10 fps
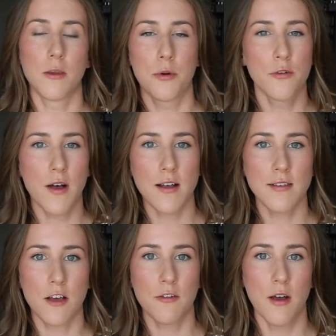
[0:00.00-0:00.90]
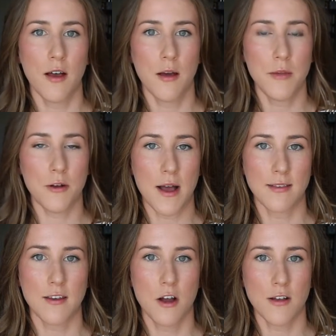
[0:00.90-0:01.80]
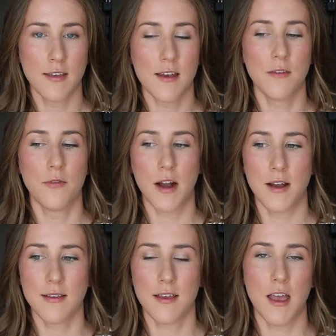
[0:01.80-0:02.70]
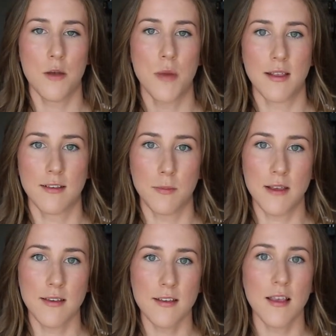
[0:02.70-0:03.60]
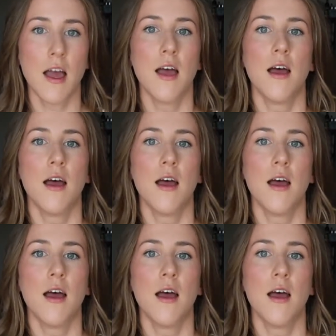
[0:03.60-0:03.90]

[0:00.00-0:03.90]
The profiles of amino acid content varies again by the species.